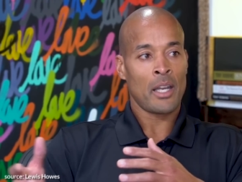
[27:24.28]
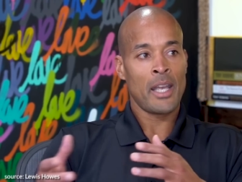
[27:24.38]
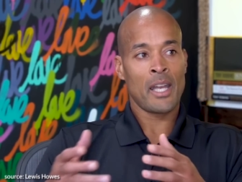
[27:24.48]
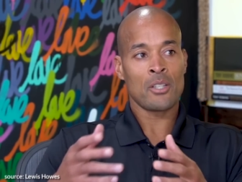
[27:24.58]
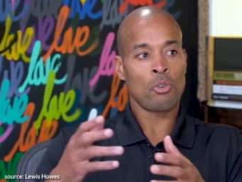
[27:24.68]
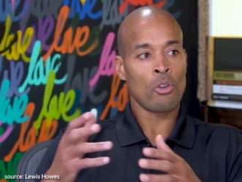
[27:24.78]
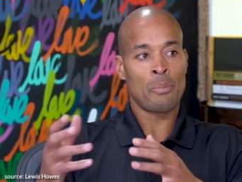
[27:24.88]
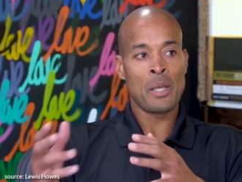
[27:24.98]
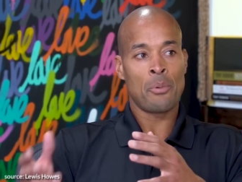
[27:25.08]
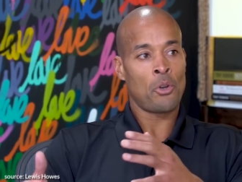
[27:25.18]
I can't
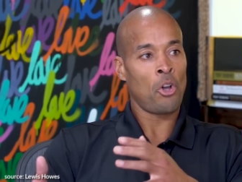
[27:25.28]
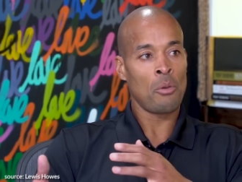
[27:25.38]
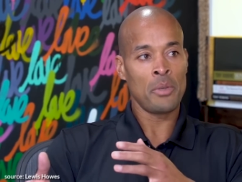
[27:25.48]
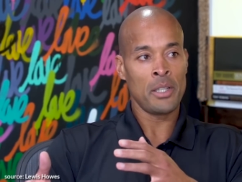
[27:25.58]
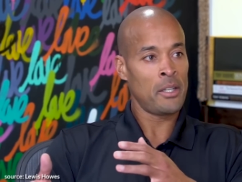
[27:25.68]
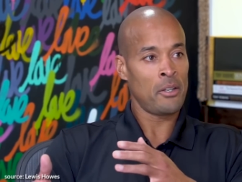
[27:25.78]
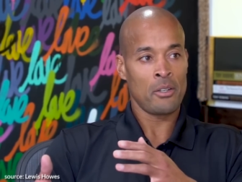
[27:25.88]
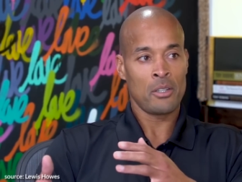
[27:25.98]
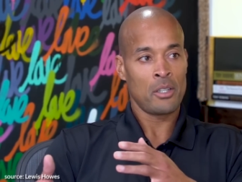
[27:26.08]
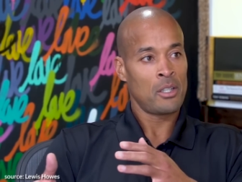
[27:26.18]
control the people calling me
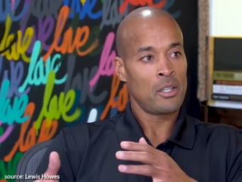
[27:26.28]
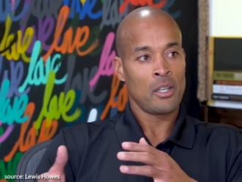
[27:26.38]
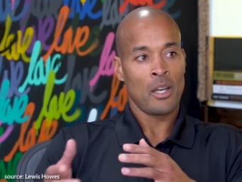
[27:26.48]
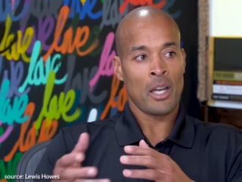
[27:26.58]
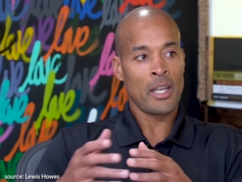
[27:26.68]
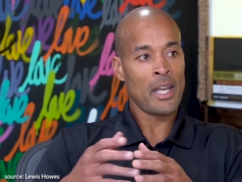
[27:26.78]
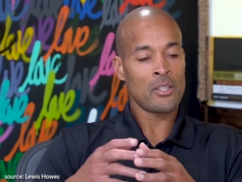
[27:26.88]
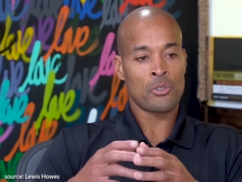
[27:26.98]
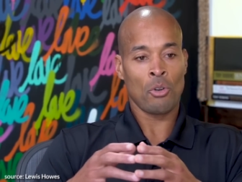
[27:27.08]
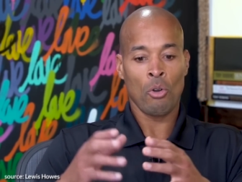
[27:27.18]
nigger. I
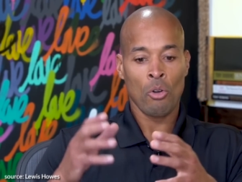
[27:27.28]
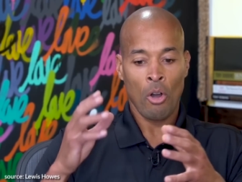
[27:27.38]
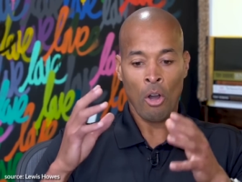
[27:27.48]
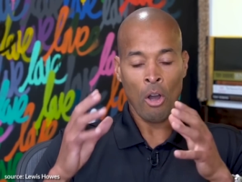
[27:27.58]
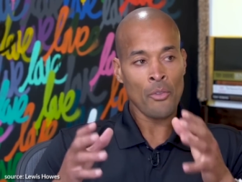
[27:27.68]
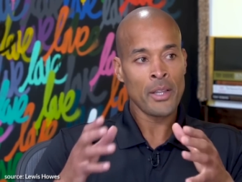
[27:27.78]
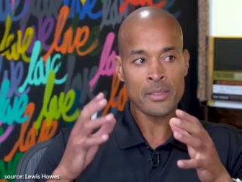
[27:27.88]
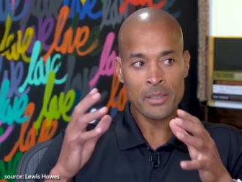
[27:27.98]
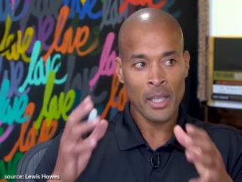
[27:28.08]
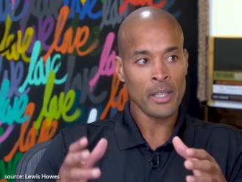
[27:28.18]
can't control all
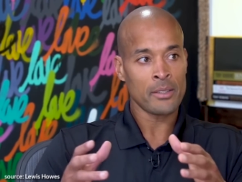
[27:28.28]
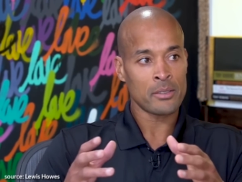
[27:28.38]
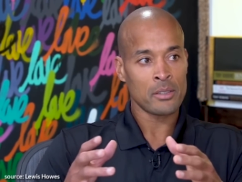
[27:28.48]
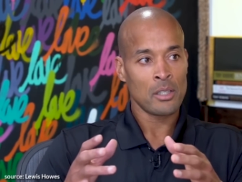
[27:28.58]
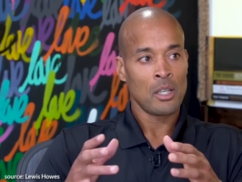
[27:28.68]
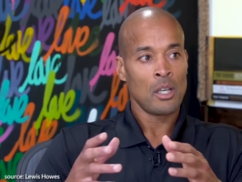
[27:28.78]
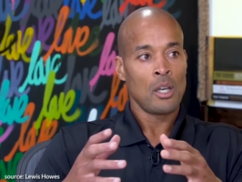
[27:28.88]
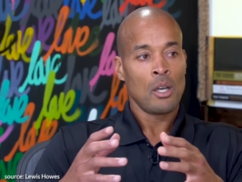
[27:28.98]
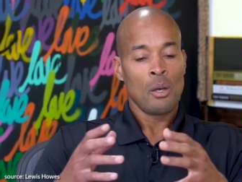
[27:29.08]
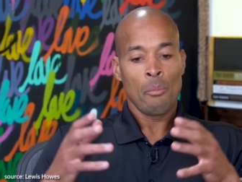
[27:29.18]
these things.
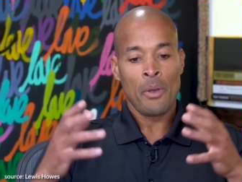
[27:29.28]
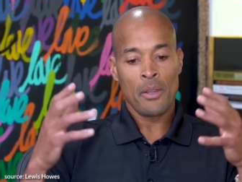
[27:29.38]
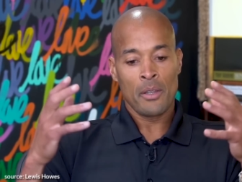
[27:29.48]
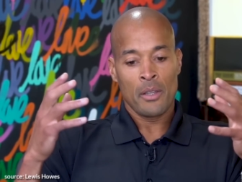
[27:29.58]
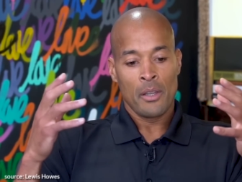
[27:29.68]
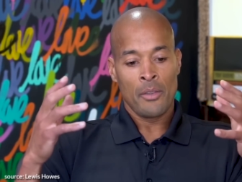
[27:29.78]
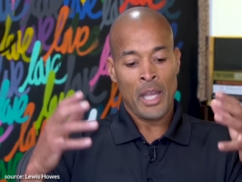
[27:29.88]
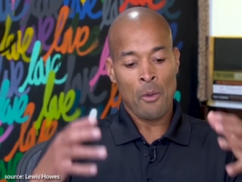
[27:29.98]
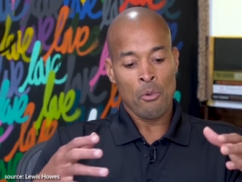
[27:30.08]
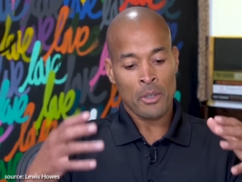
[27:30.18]
But
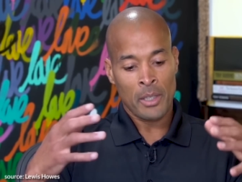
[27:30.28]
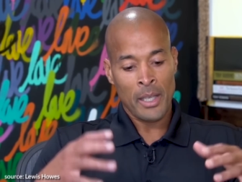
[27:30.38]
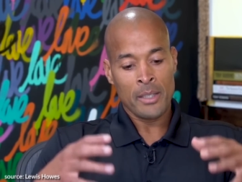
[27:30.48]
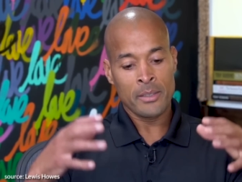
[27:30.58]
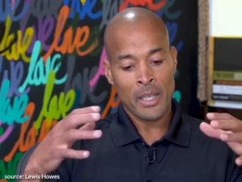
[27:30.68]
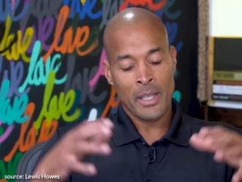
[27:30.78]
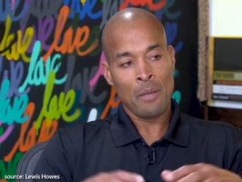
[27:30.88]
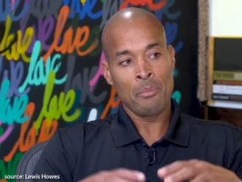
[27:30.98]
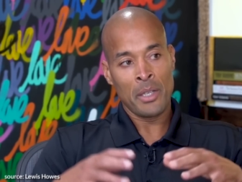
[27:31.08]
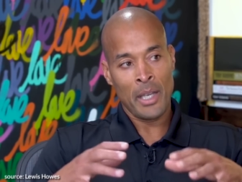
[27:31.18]
they were things
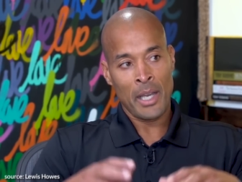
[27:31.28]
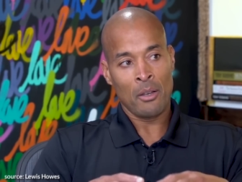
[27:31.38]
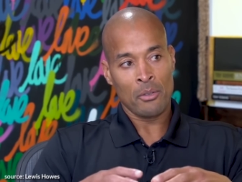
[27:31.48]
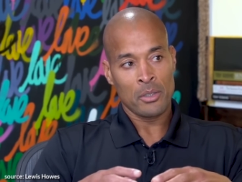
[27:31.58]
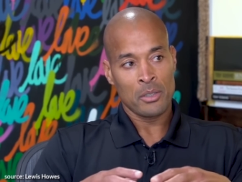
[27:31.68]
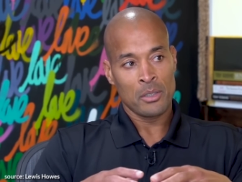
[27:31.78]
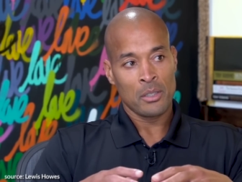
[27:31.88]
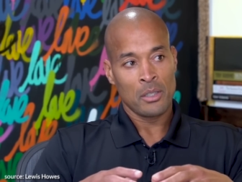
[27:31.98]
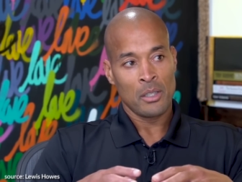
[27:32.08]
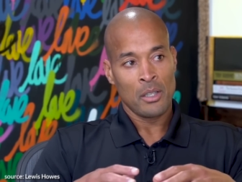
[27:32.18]
that kept me down
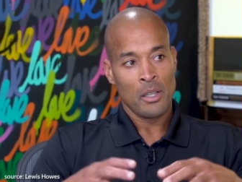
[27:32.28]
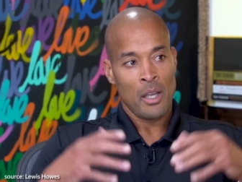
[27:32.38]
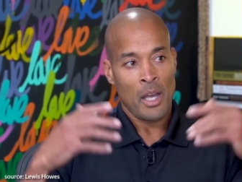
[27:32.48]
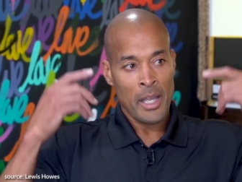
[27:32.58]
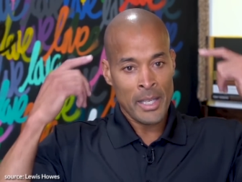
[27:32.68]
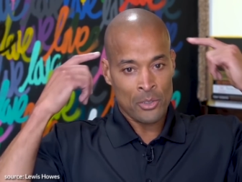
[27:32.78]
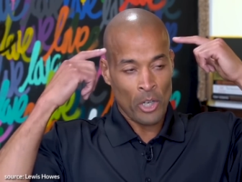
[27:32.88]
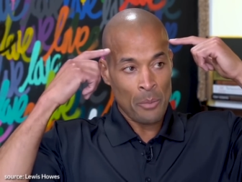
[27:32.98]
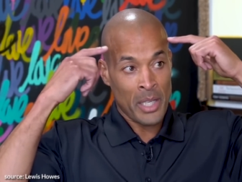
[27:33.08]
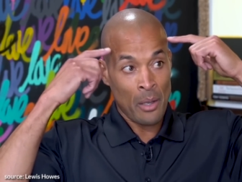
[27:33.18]
it
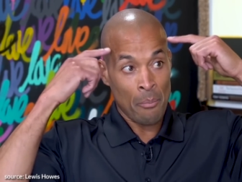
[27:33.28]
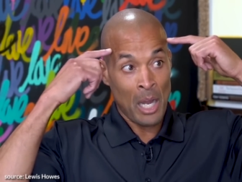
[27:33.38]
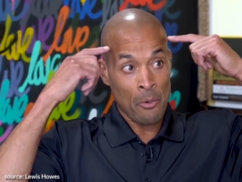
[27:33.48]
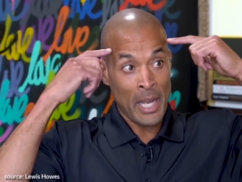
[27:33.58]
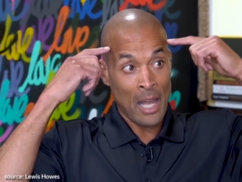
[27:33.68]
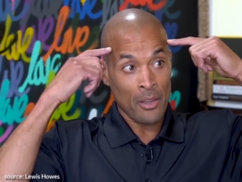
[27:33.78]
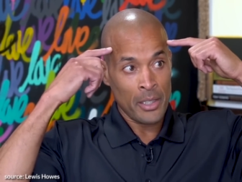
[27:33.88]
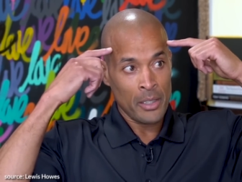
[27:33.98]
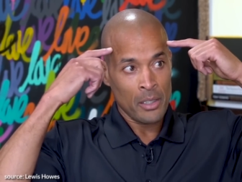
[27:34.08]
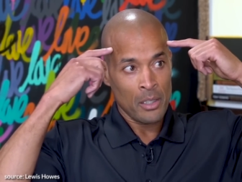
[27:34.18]
started becoming my
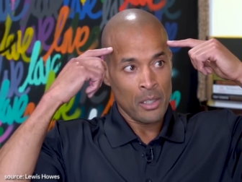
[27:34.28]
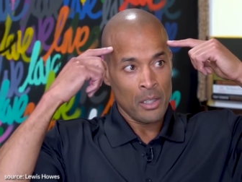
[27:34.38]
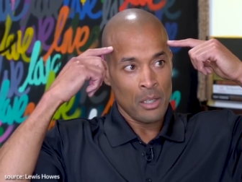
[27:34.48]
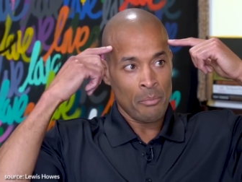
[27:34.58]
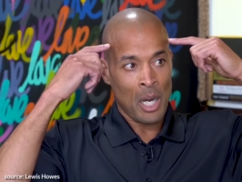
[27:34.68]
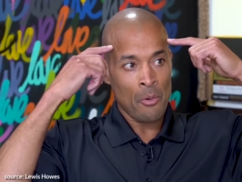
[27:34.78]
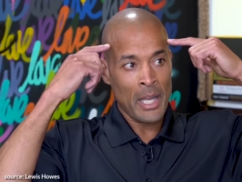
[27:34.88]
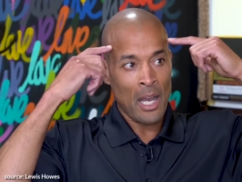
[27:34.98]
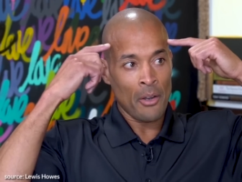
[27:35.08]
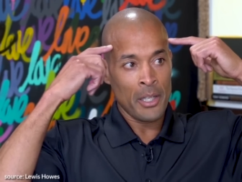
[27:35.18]
reality. My
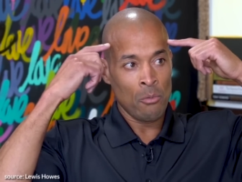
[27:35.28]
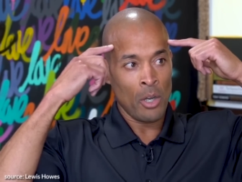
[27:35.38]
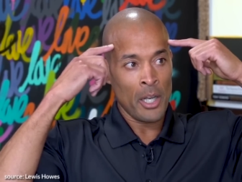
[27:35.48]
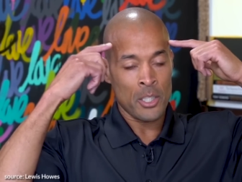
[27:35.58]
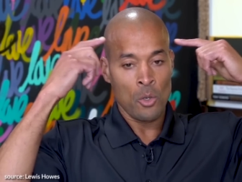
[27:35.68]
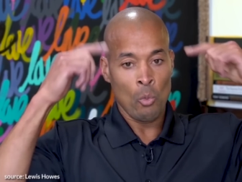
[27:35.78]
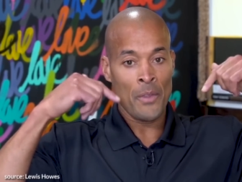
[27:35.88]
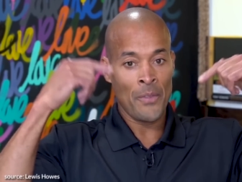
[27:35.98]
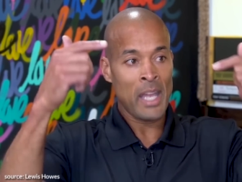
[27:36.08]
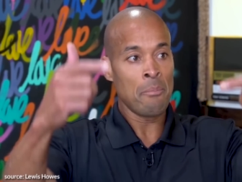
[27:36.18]
reality was
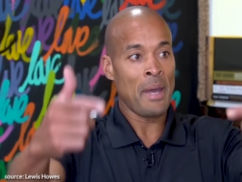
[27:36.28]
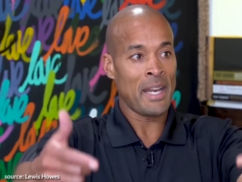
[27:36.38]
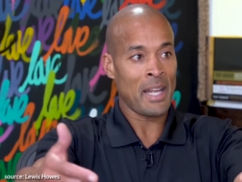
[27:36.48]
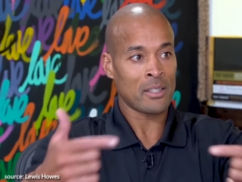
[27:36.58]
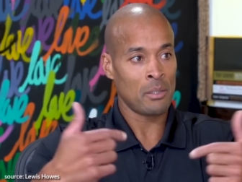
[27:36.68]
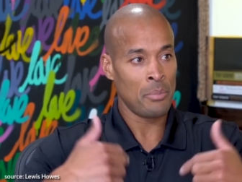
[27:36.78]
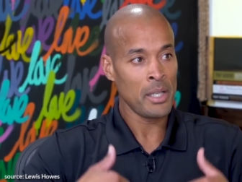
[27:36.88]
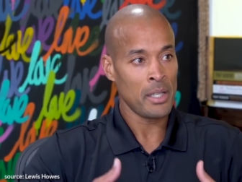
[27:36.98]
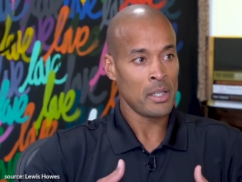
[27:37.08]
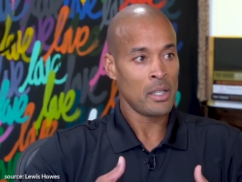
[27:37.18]
what they made it out to
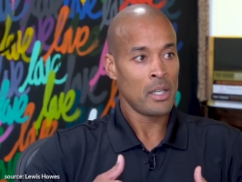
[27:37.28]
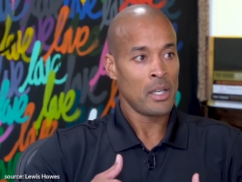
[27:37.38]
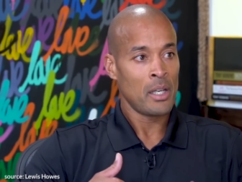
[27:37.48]
be.